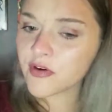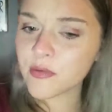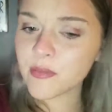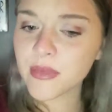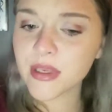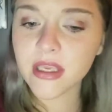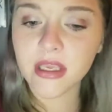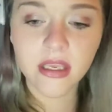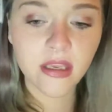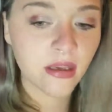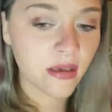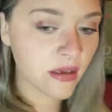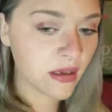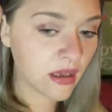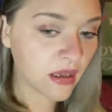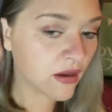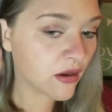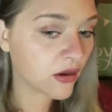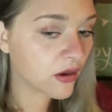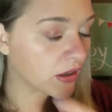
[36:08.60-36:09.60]
me.
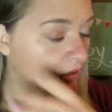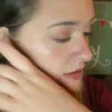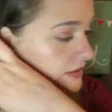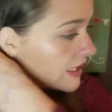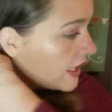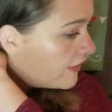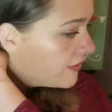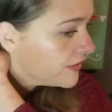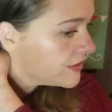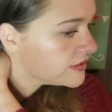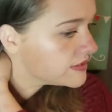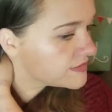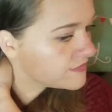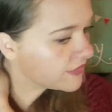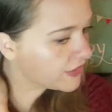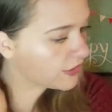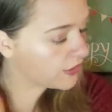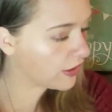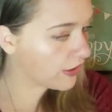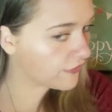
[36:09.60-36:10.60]
Death is
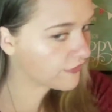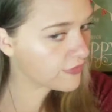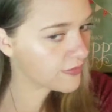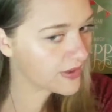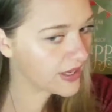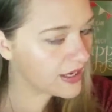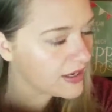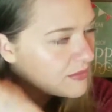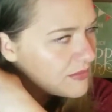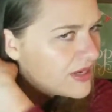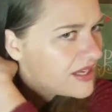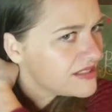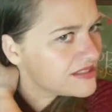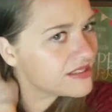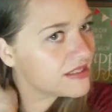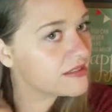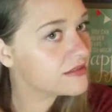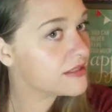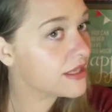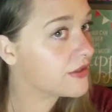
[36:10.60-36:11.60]
very hard for me. And I'm not
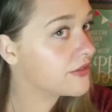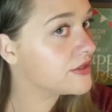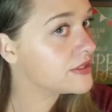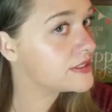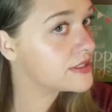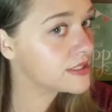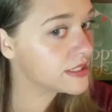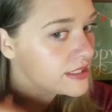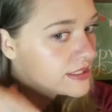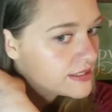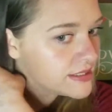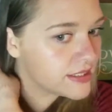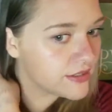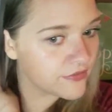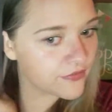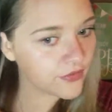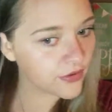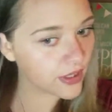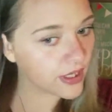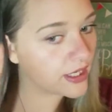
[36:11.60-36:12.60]
saying death is easy
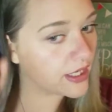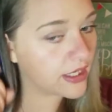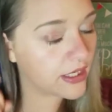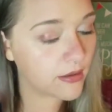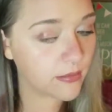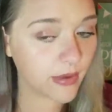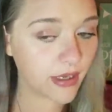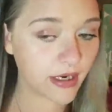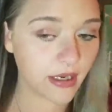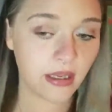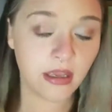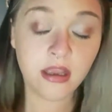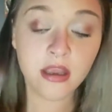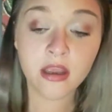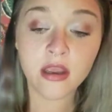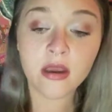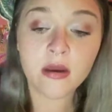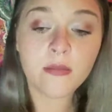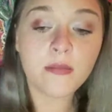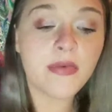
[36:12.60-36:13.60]
for anybody,
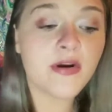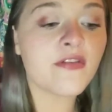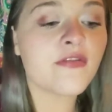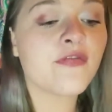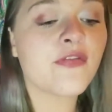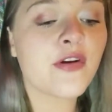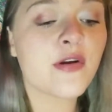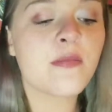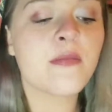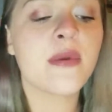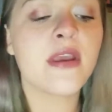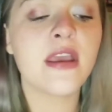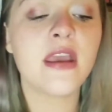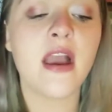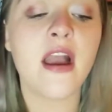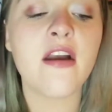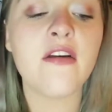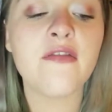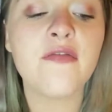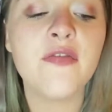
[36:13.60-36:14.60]
but for me,
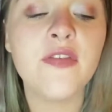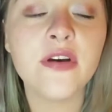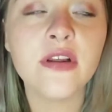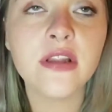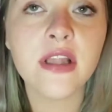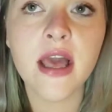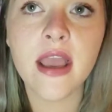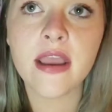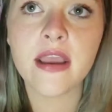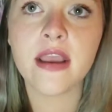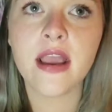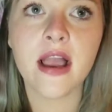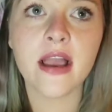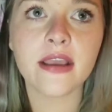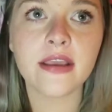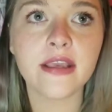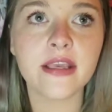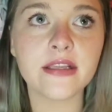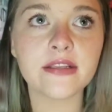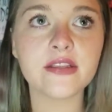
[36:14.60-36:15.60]
I feel like I
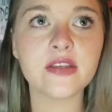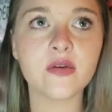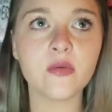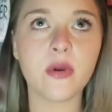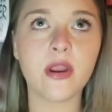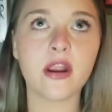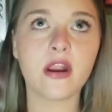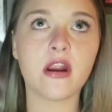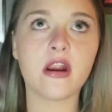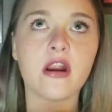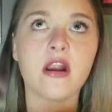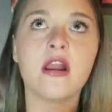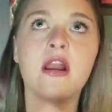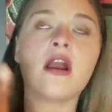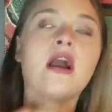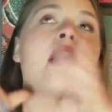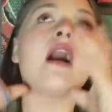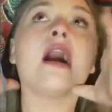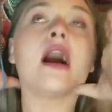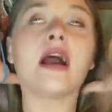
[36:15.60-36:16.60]
get to where
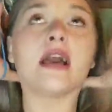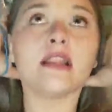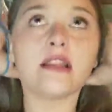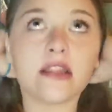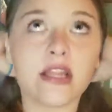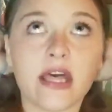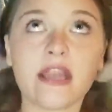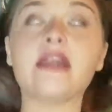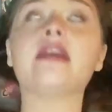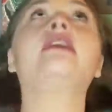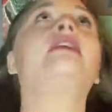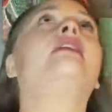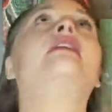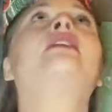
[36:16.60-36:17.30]
I let it